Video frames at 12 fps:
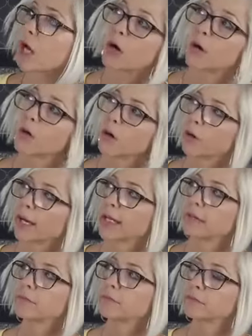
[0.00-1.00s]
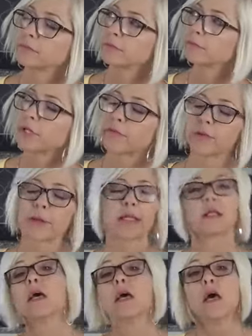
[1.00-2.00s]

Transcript: Oh, okay. Never mind.